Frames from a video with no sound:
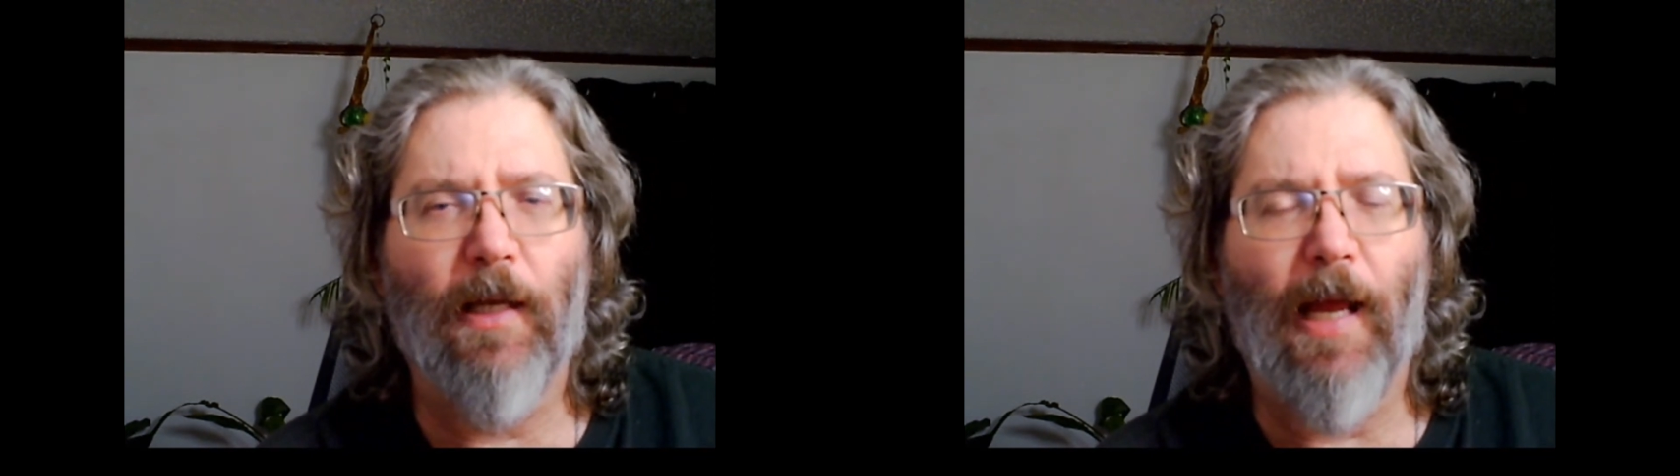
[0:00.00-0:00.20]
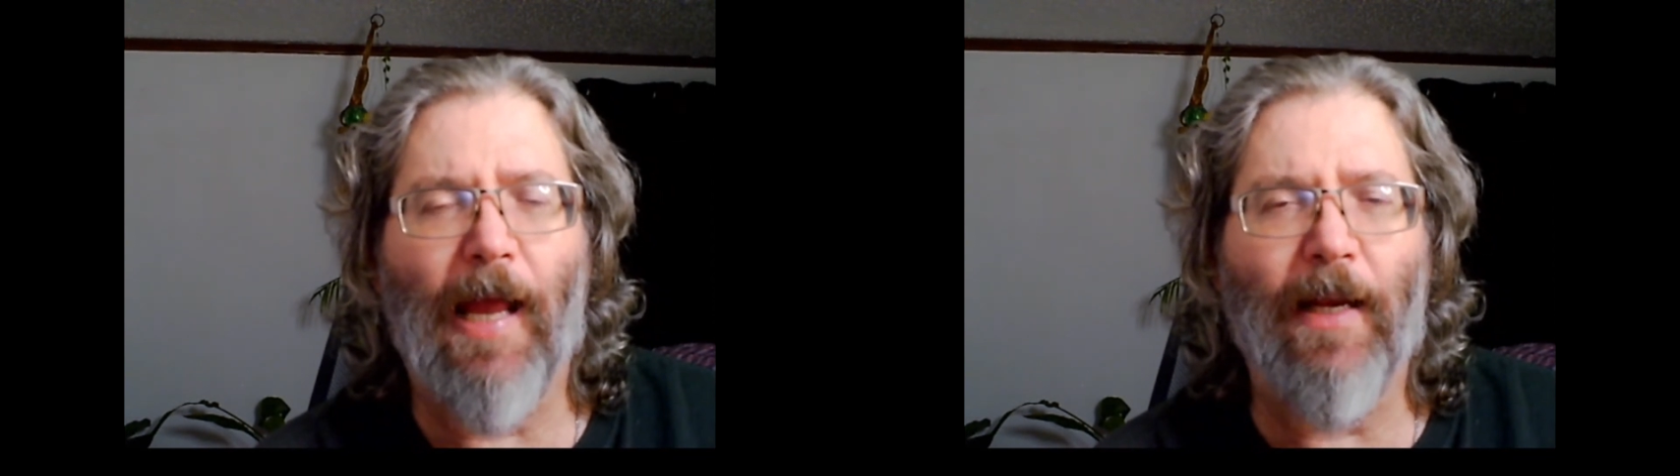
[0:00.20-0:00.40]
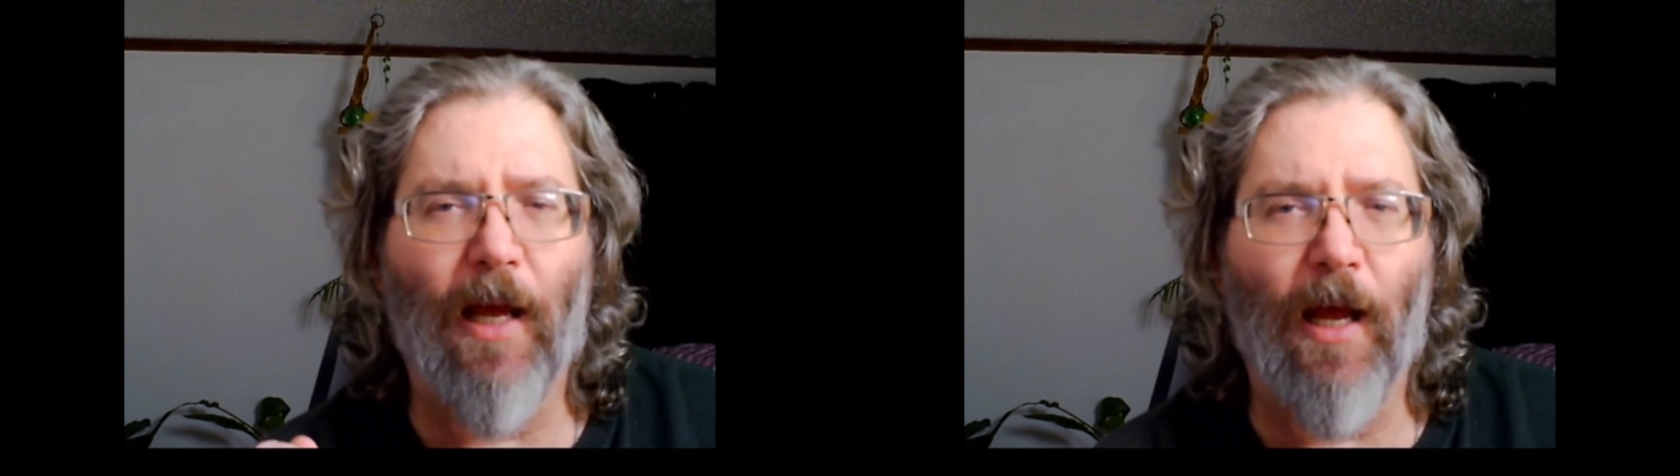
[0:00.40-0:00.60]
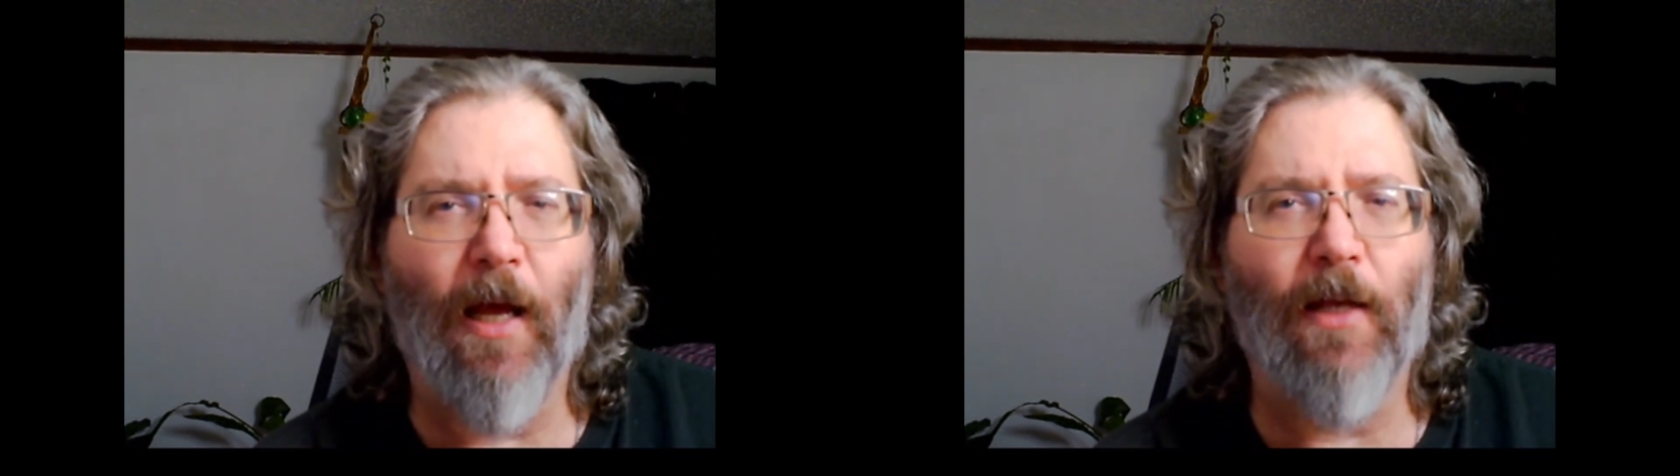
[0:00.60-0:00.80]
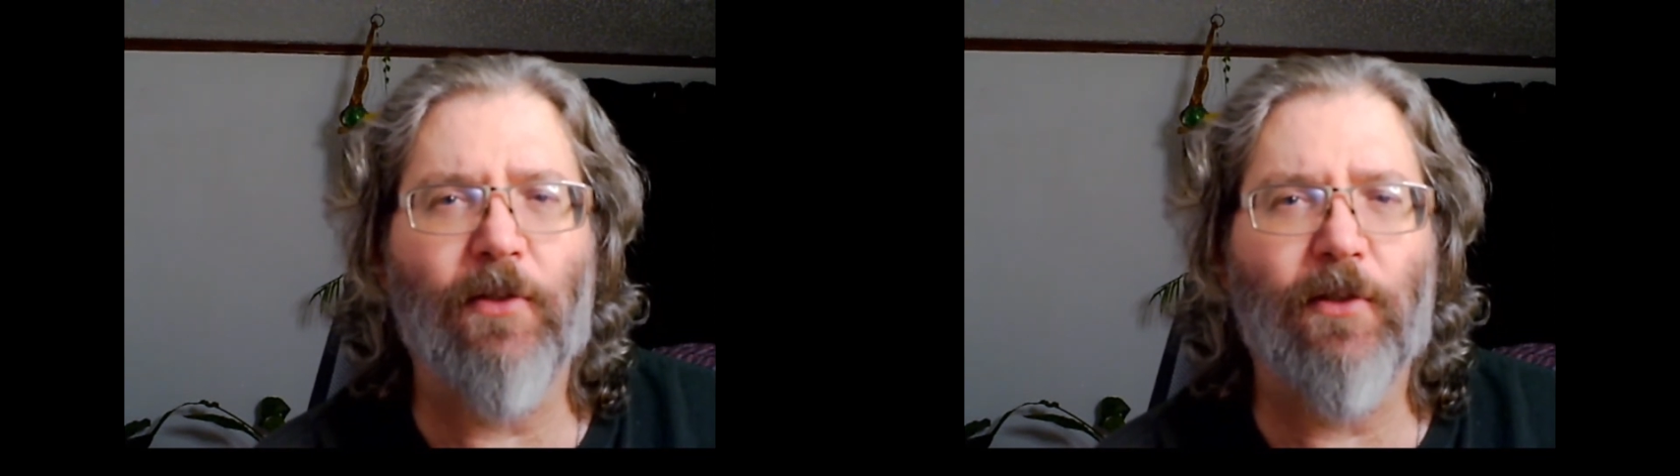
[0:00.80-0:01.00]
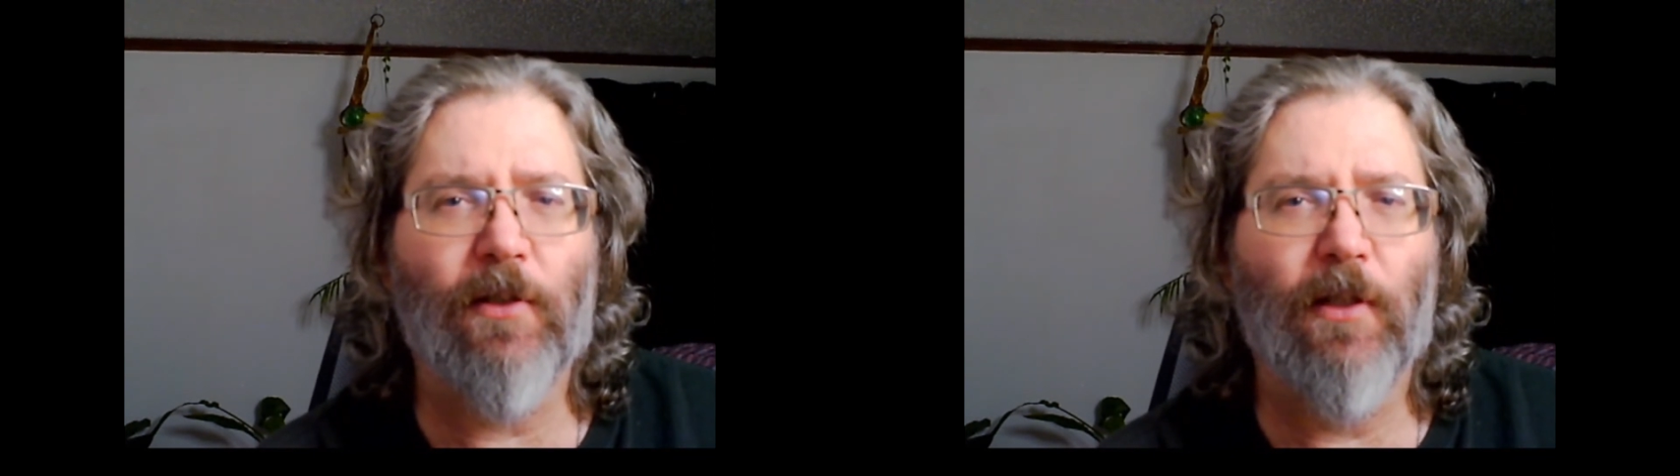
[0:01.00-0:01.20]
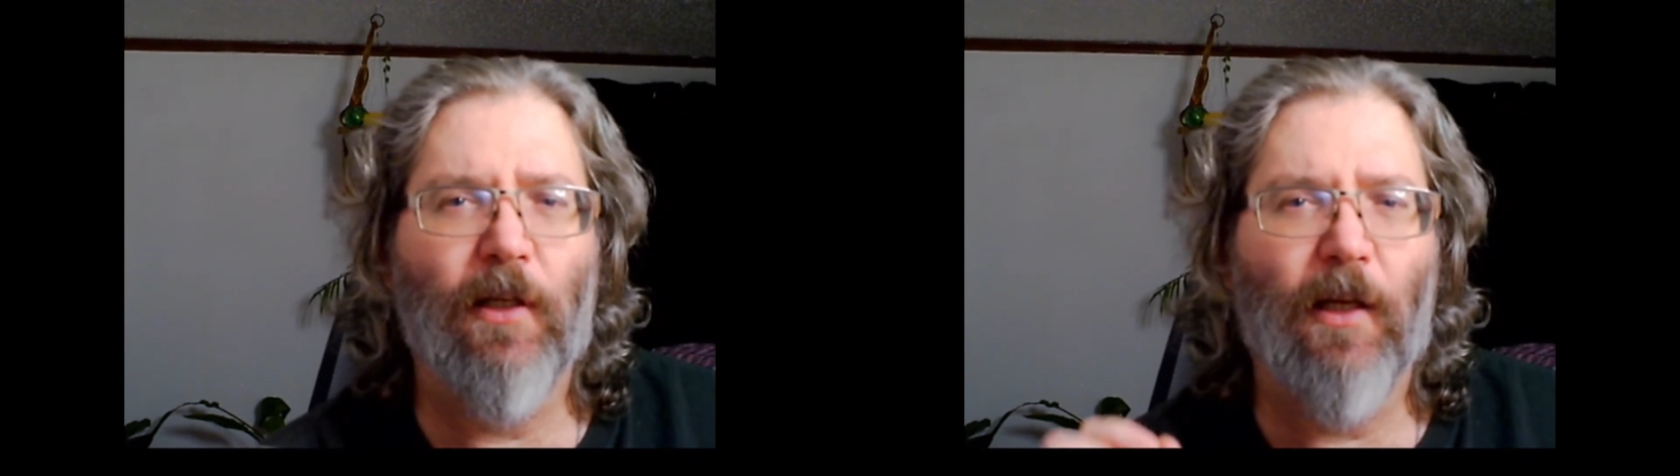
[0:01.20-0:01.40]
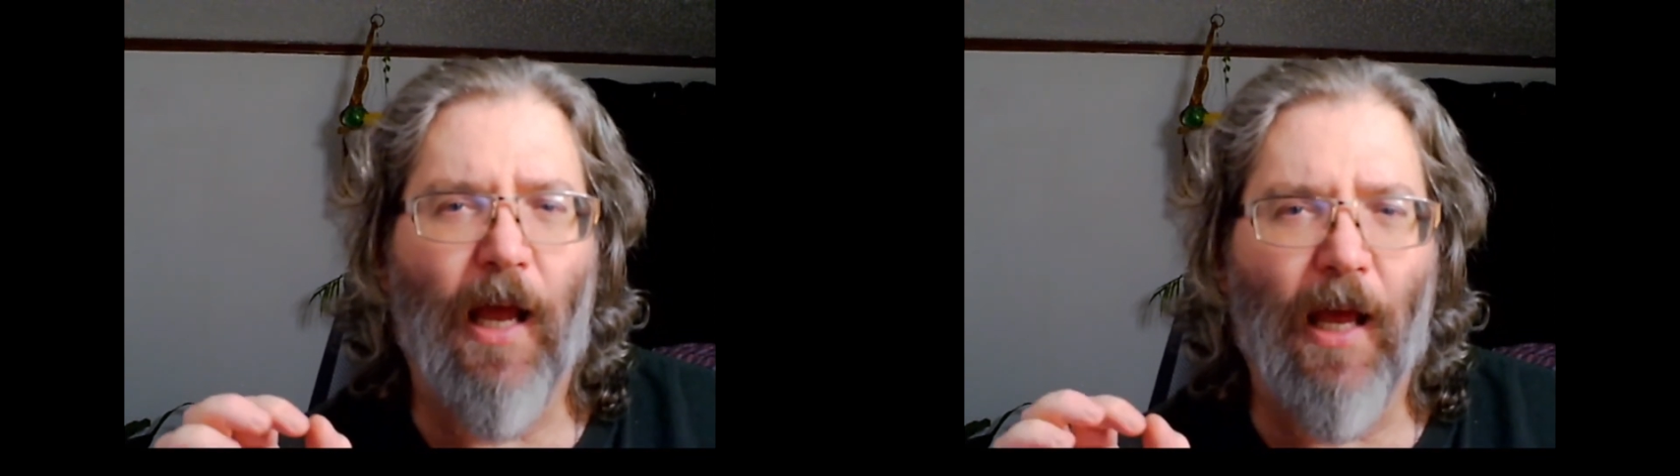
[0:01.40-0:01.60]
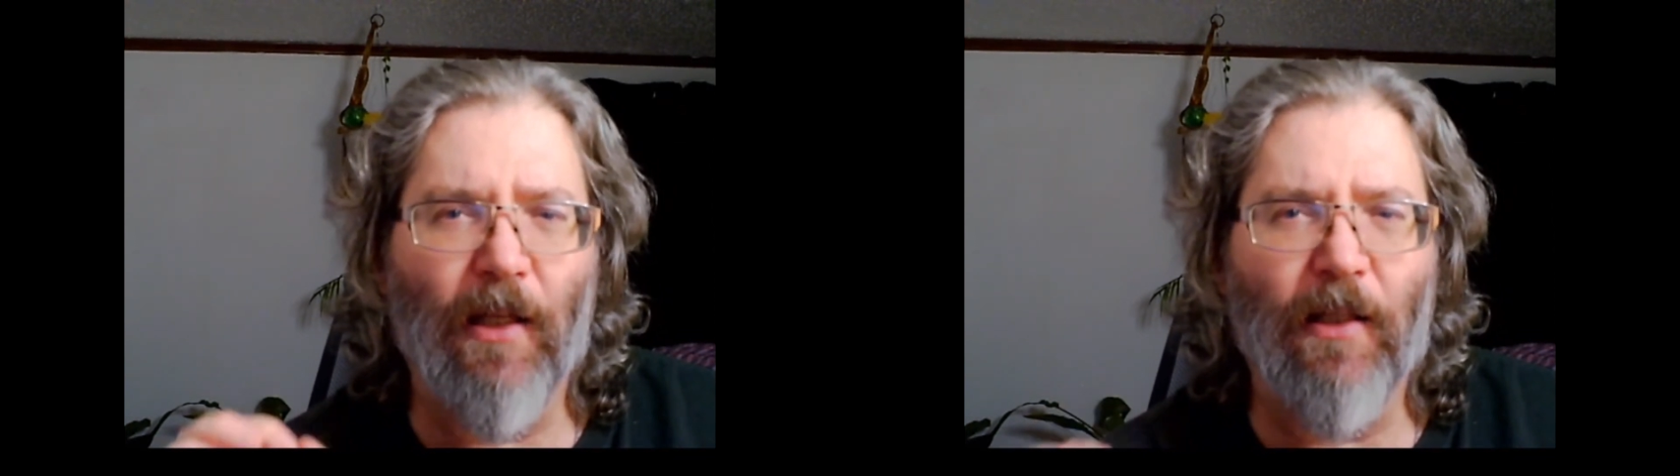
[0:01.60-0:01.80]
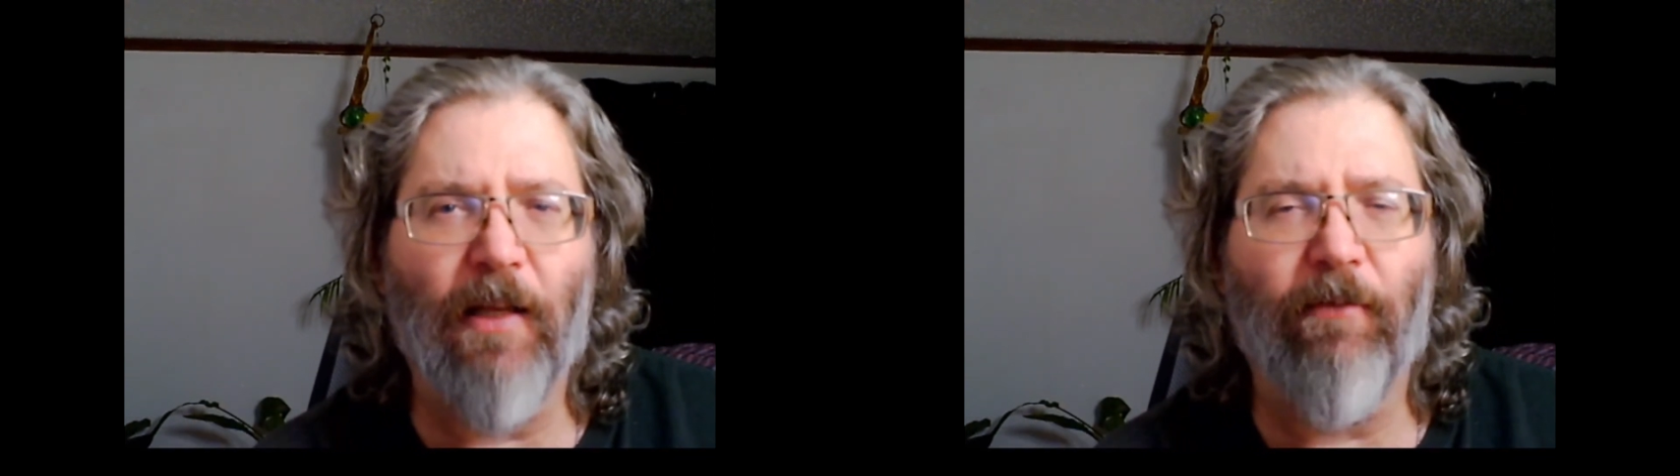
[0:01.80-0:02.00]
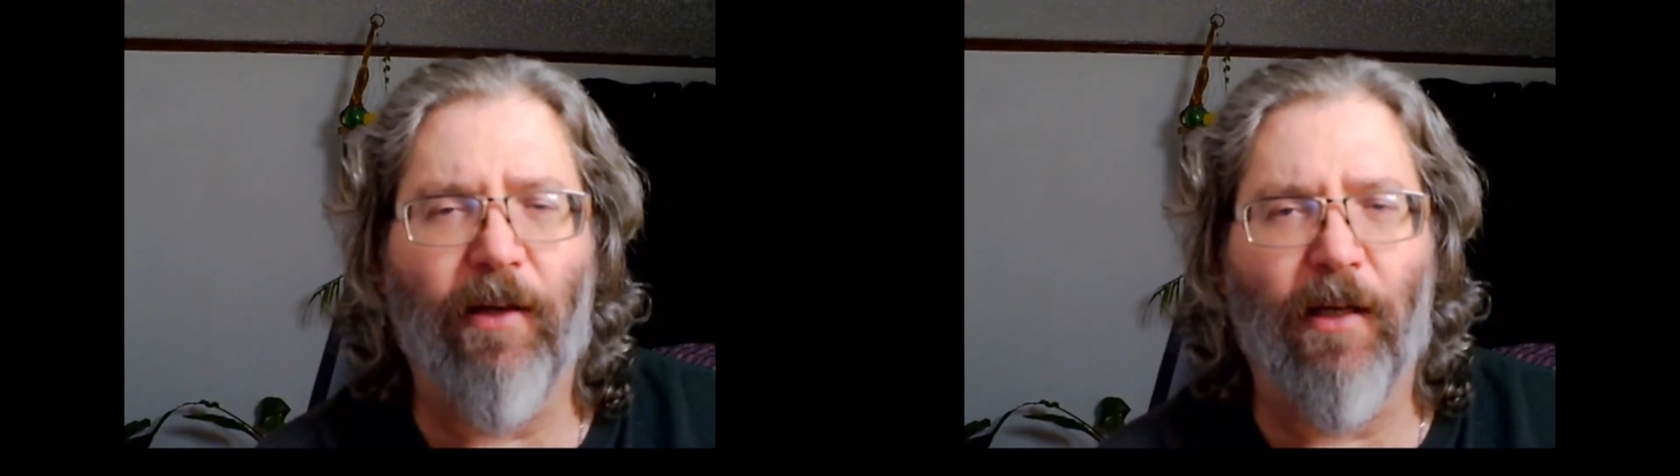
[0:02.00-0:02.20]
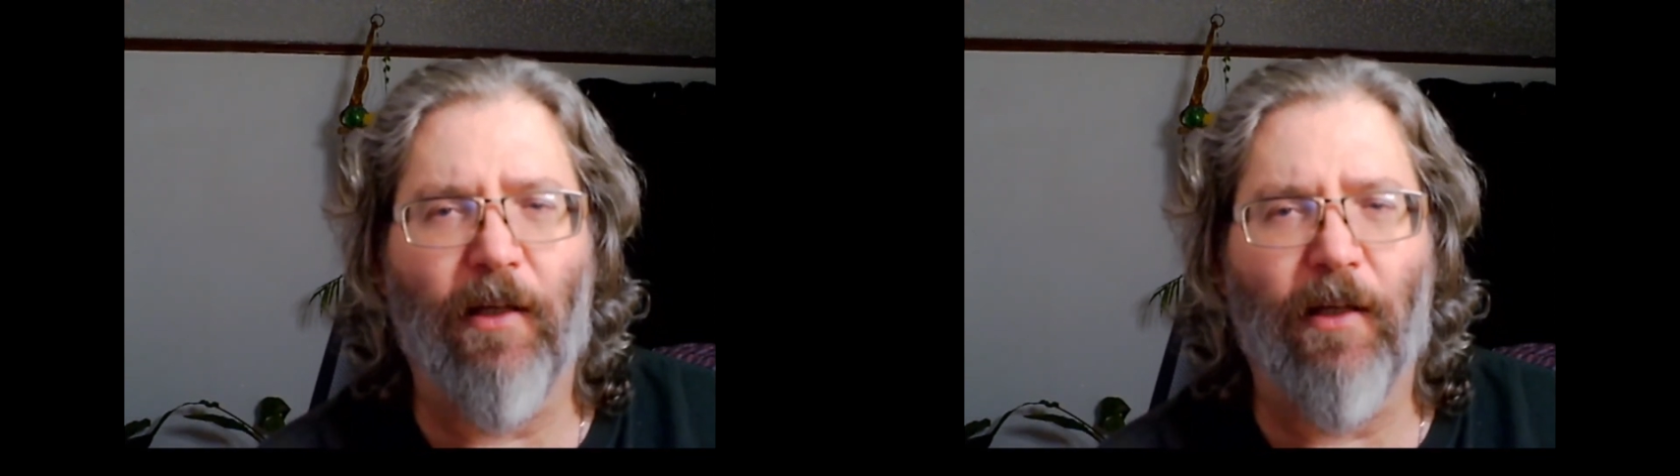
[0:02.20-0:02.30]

and us a living.